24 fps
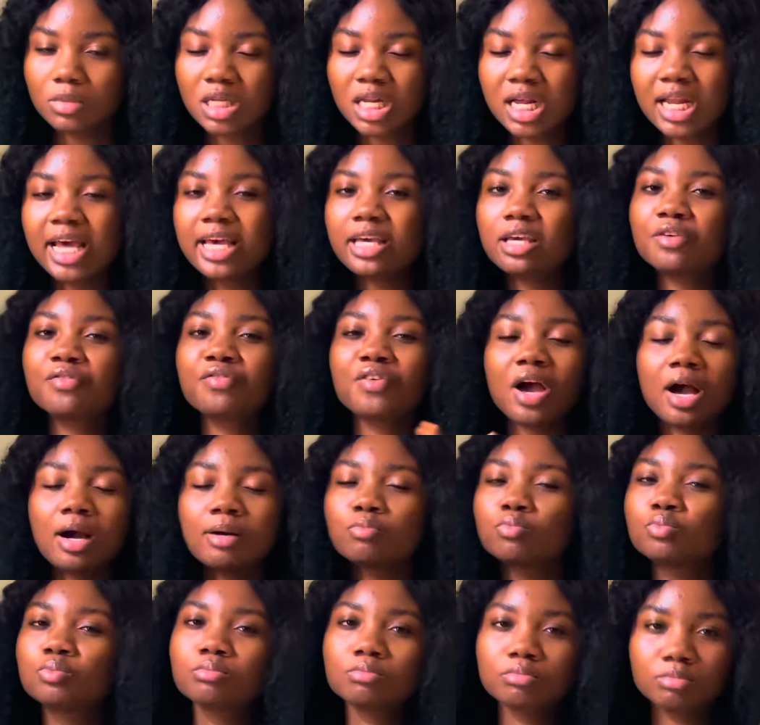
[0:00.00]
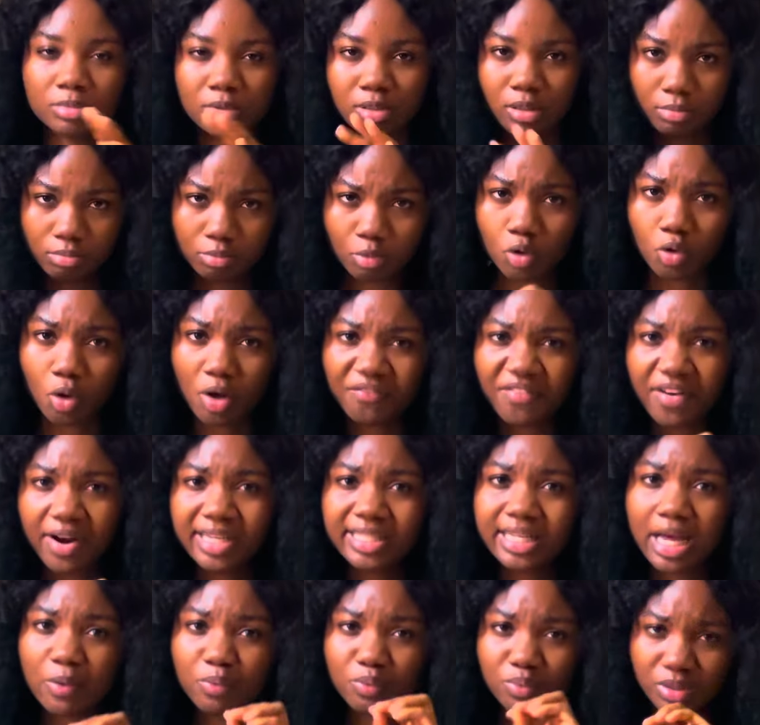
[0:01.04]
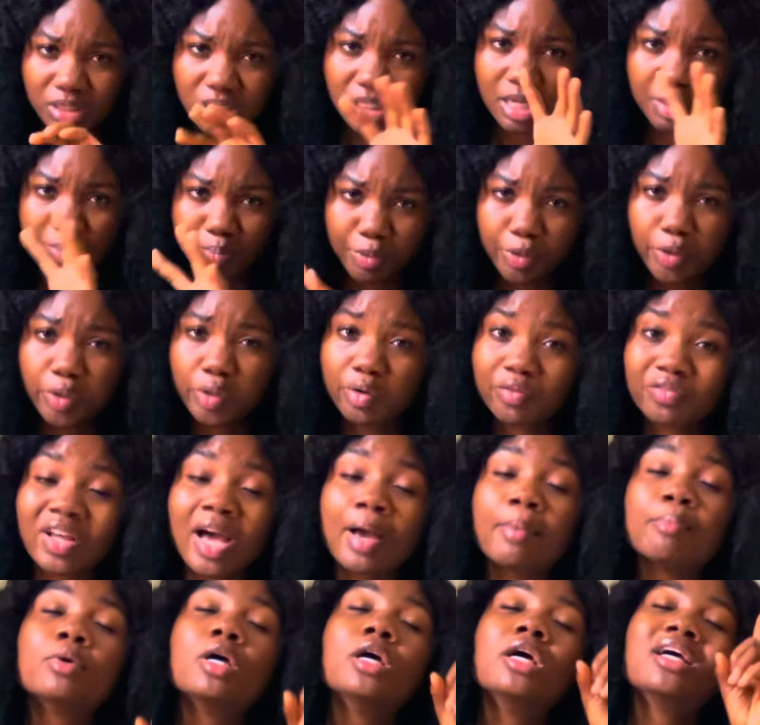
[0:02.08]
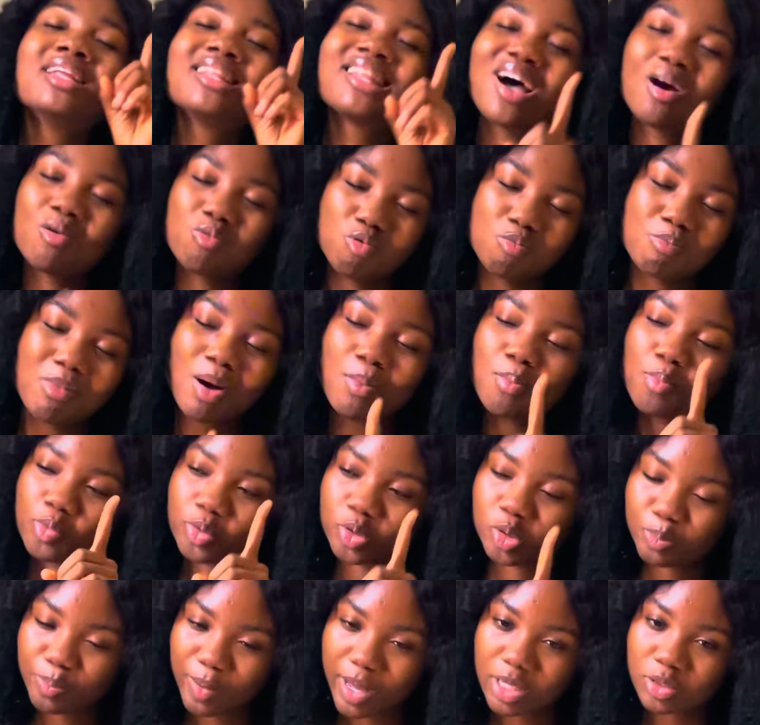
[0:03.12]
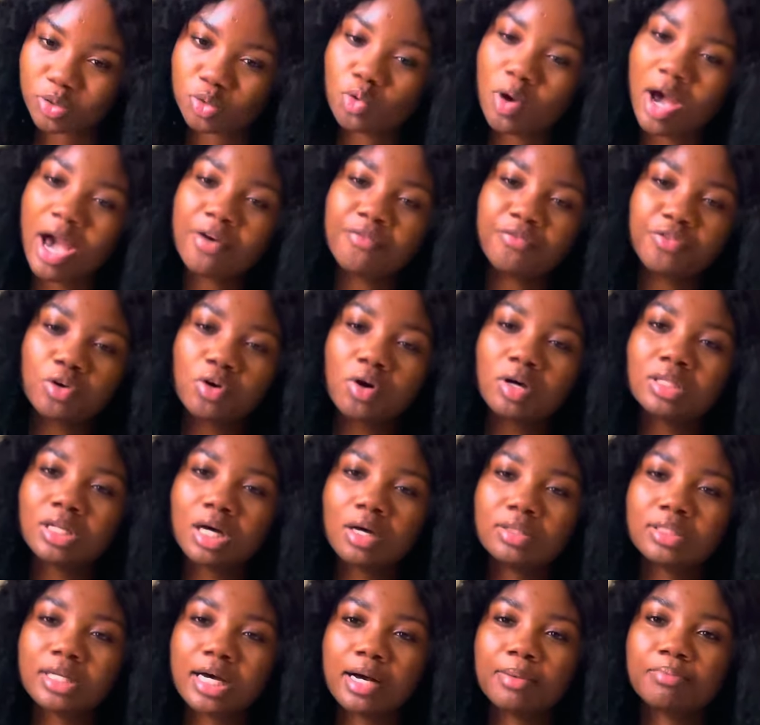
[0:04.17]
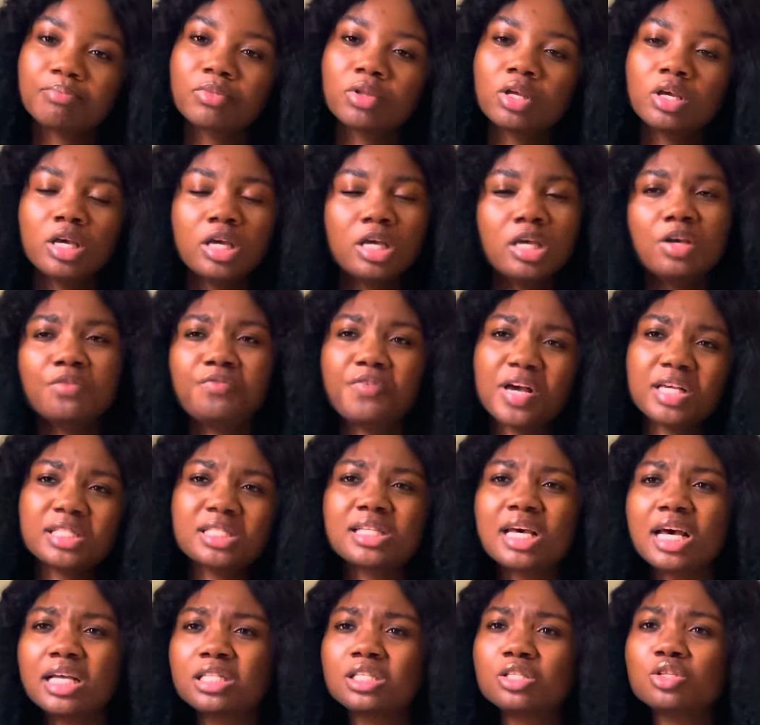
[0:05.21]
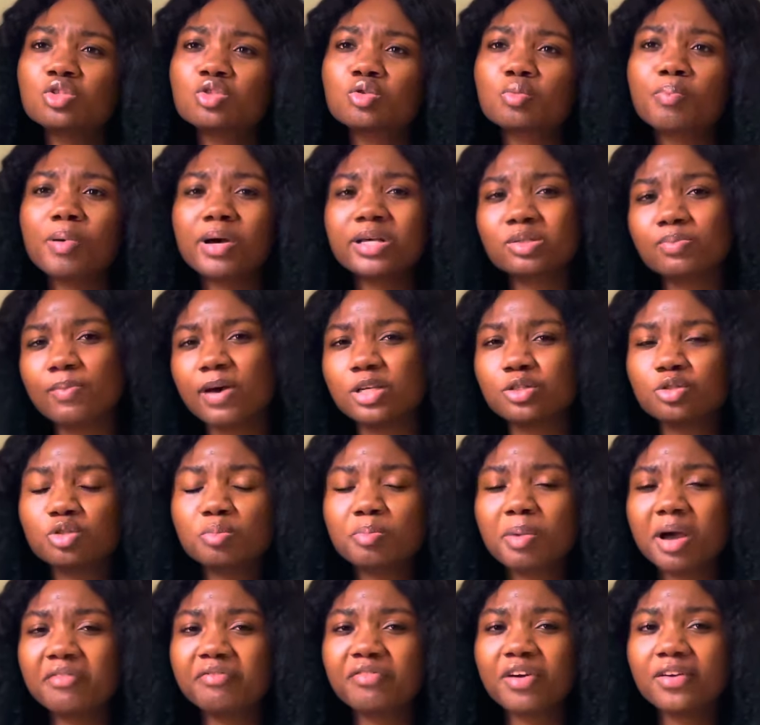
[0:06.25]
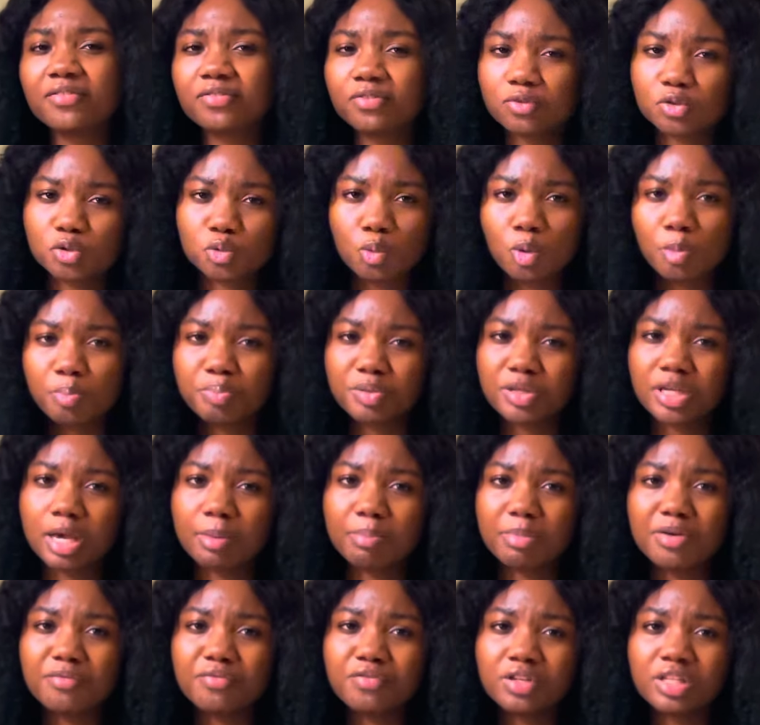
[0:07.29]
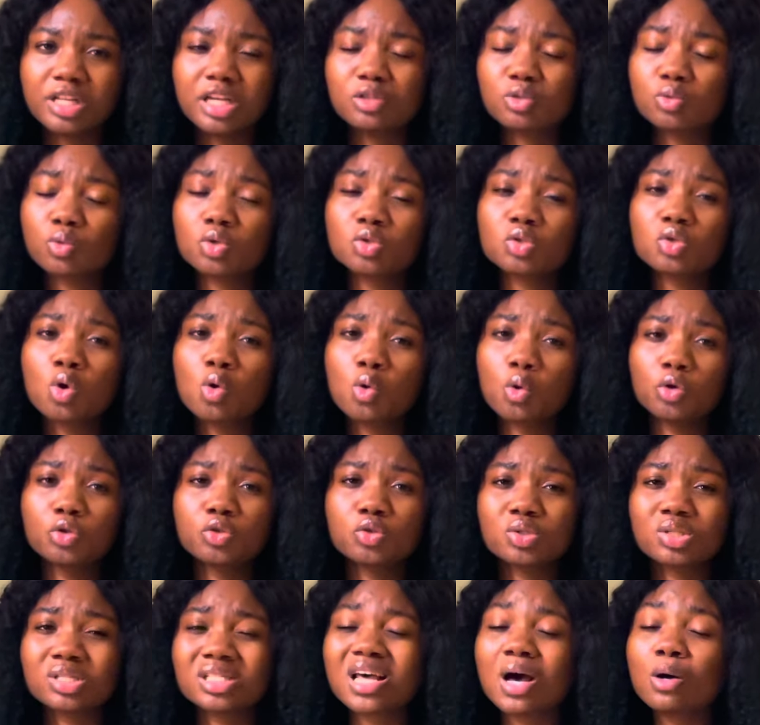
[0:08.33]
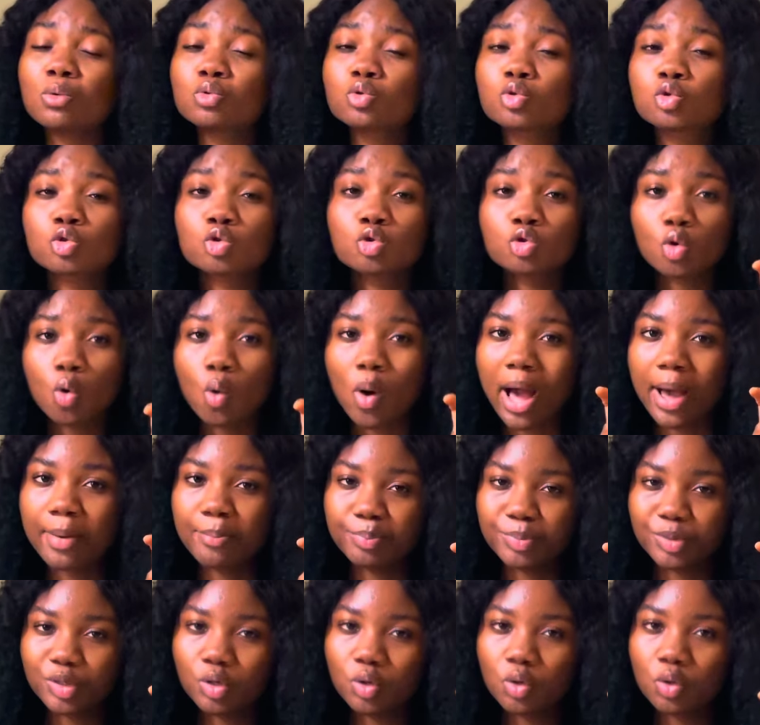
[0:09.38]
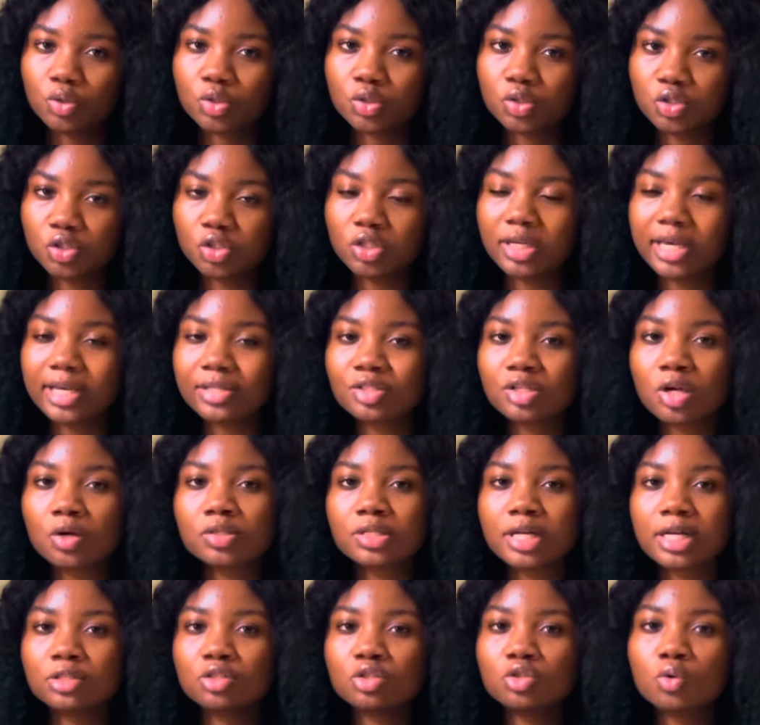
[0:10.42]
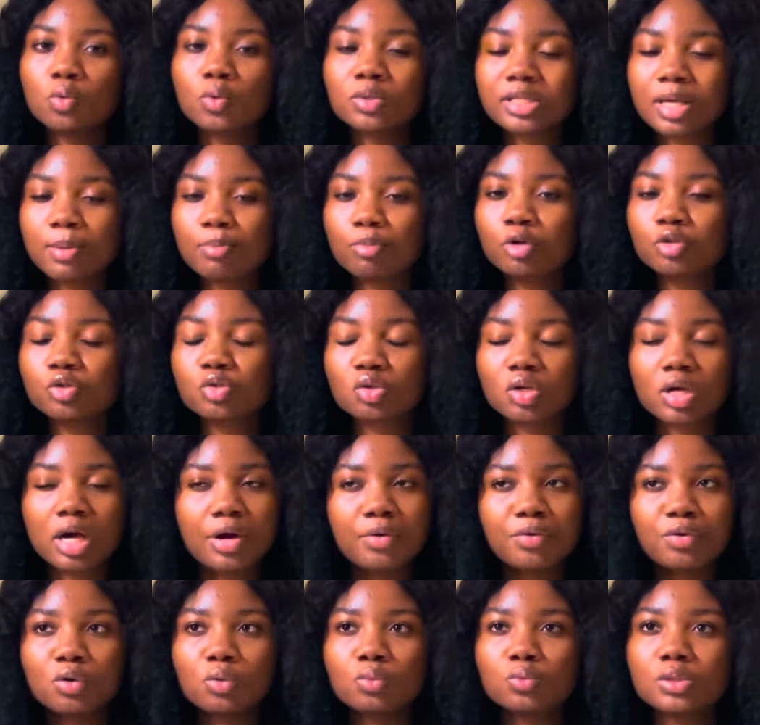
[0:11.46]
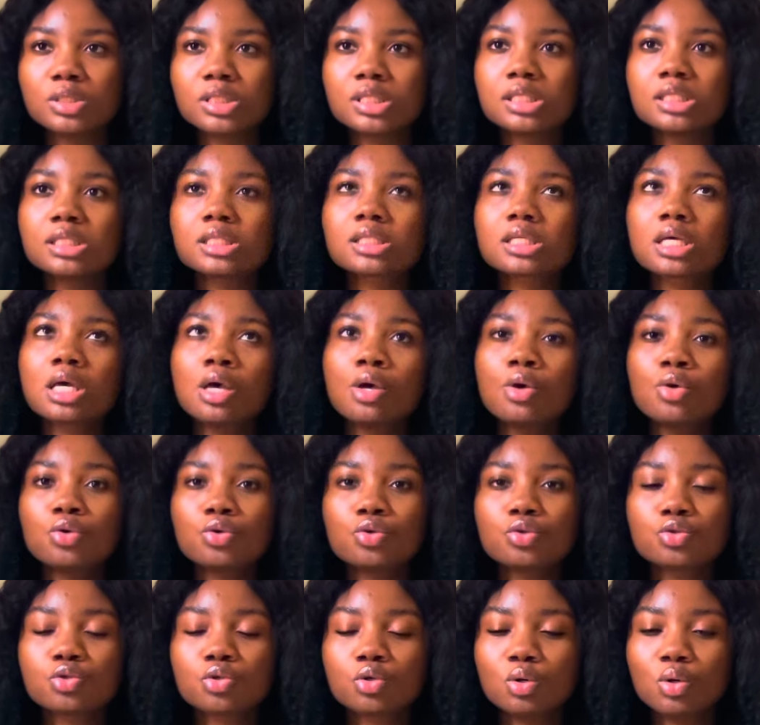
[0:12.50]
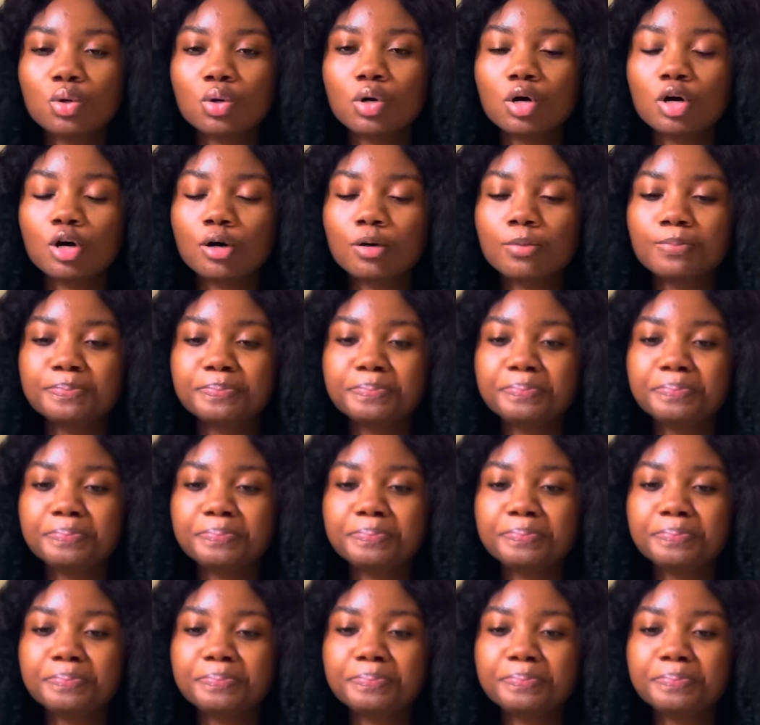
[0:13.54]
Like, if you're on your veranda within a period of time, that woman must pass. So I figured out that if I said he used to pass my street by 5:51 p.m. every day, it was not going to sound so ambiguous. Do you get? So I was like, you know what, I'm going to carry on with it. So,